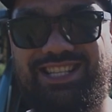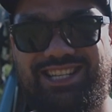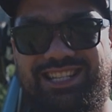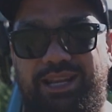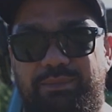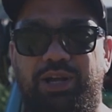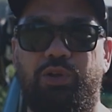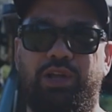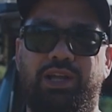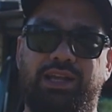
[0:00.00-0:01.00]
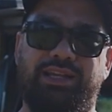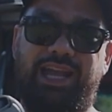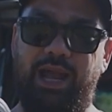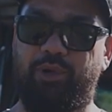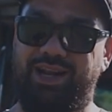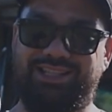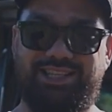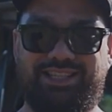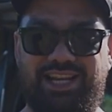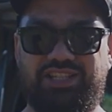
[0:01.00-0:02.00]
16mm camera. It's
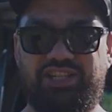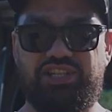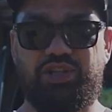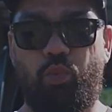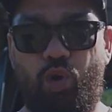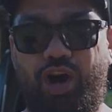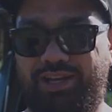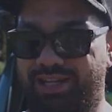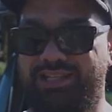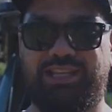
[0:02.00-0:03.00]
essentially just a wide lens.